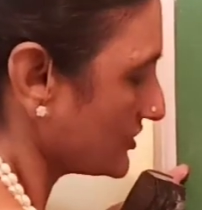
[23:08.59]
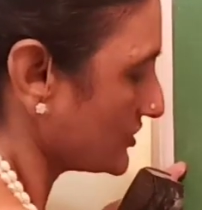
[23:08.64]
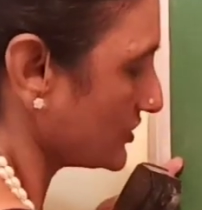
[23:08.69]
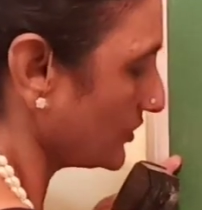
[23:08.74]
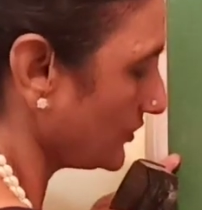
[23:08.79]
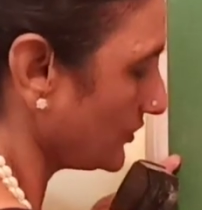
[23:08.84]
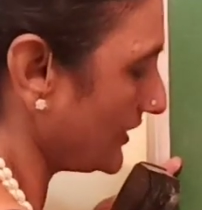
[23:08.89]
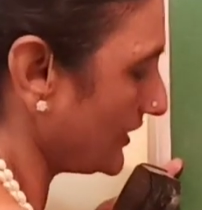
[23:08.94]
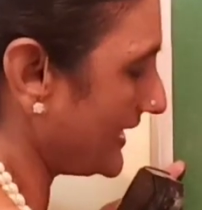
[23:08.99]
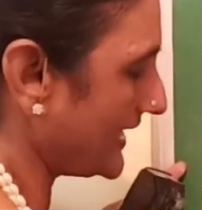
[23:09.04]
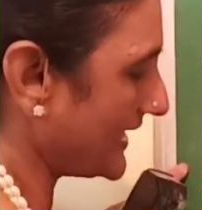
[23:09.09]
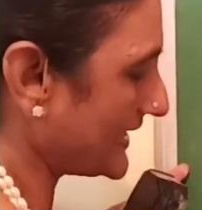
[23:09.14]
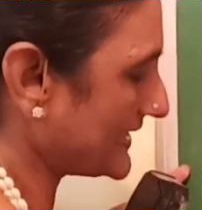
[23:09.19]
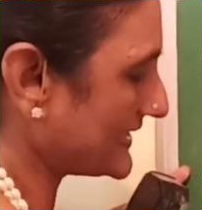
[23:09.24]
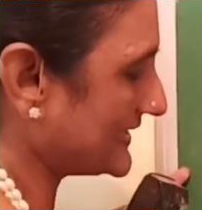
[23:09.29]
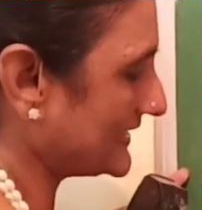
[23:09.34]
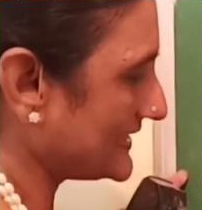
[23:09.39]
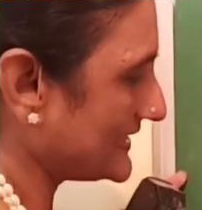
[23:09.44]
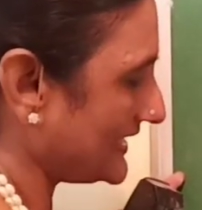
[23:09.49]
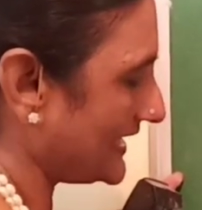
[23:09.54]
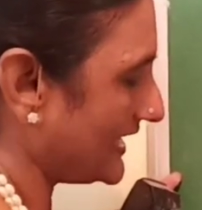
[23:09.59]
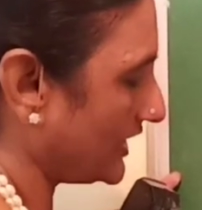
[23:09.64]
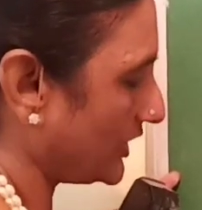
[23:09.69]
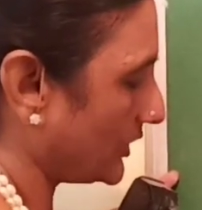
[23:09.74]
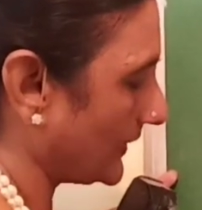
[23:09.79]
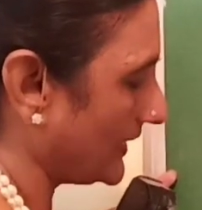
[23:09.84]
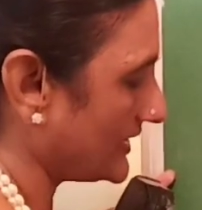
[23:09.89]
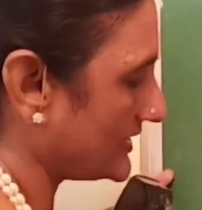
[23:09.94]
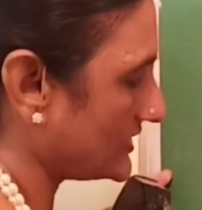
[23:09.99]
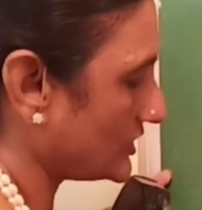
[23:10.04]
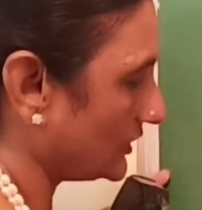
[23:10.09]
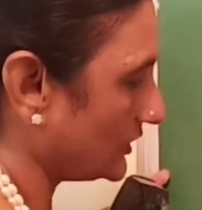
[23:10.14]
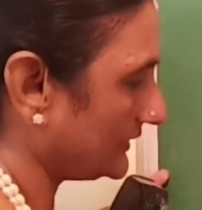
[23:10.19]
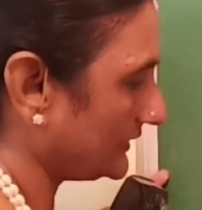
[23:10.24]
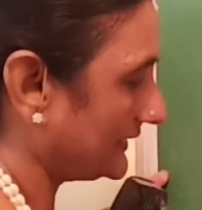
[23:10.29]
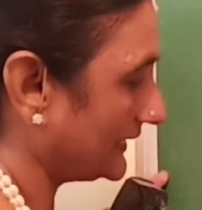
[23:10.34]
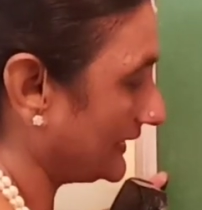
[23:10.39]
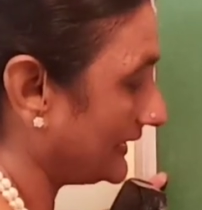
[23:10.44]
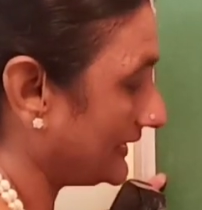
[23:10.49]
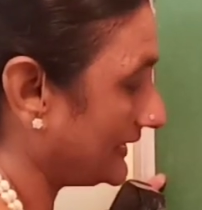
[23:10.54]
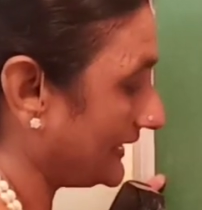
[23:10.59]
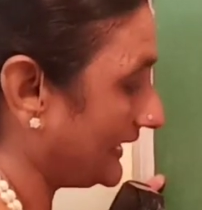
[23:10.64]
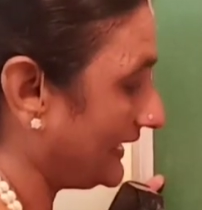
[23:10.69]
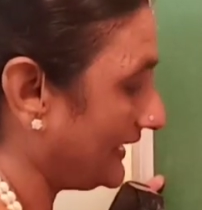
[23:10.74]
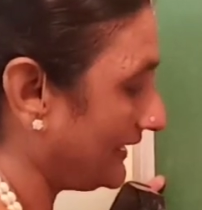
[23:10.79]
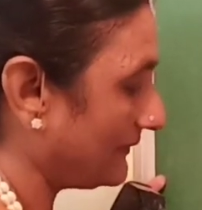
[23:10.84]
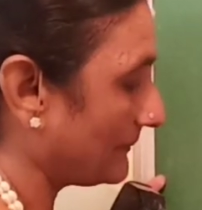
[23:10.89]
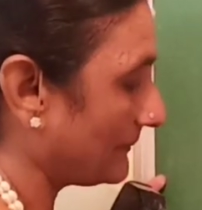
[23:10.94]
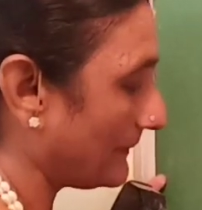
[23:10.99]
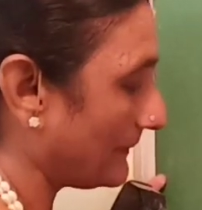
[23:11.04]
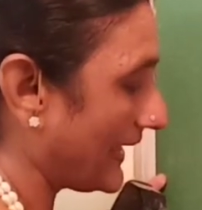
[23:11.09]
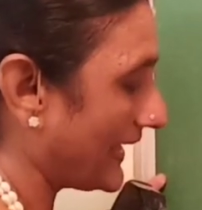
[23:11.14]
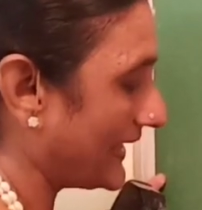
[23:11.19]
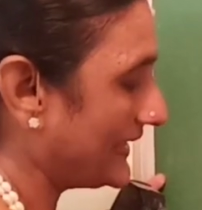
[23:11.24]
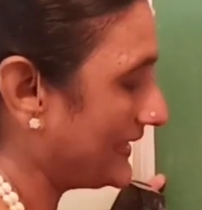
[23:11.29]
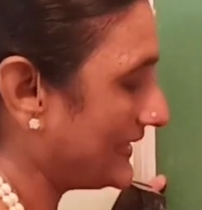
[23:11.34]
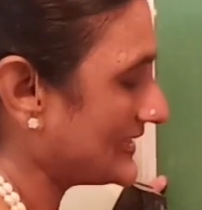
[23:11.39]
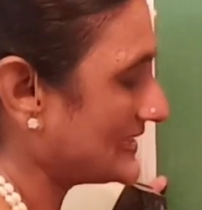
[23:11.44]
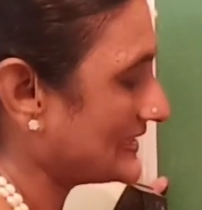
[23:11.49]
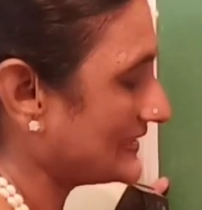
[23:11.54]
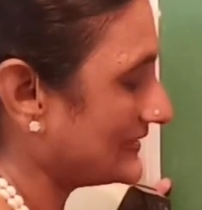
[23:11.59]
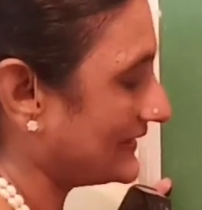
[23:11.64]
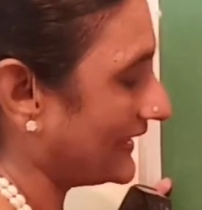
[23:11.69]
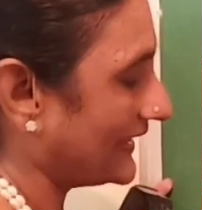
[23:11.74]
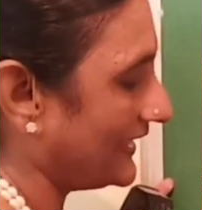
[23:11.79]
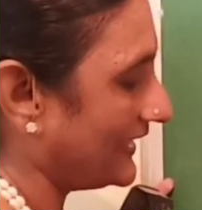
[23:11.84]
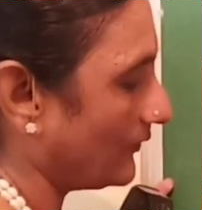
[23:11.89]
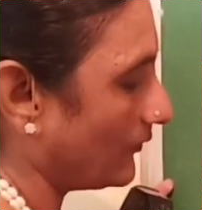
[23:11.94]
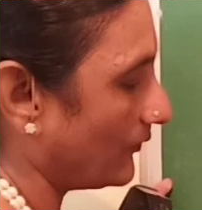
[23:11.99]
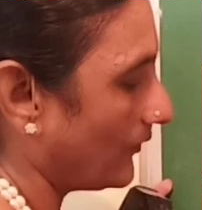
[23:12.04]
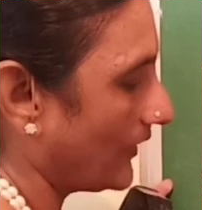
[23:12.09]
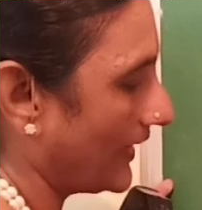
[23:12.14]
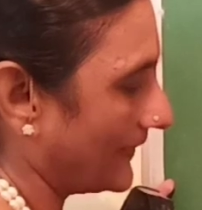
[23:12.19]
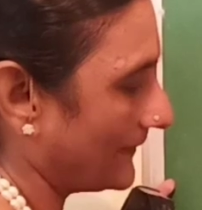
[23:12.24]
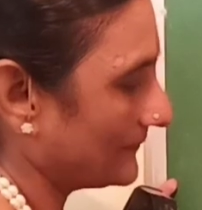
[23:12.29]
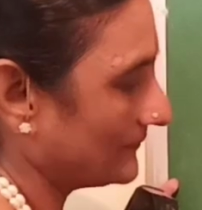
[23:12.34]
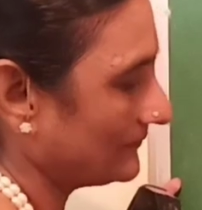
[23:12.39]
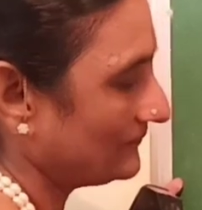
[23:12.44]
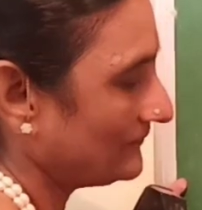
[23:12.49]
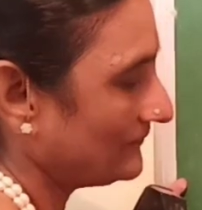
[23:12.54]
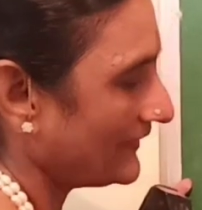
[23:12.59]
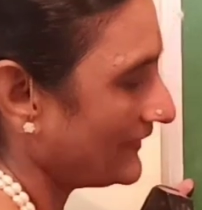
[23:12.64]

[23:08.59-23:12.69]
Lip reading: 2x is equal to 13 minus 3y.